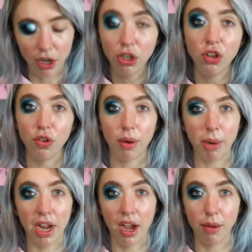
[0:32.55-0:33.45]
I already do have
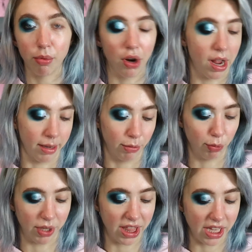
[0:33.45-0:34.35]
my eye primed
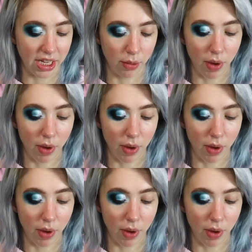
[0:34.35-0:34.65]
with the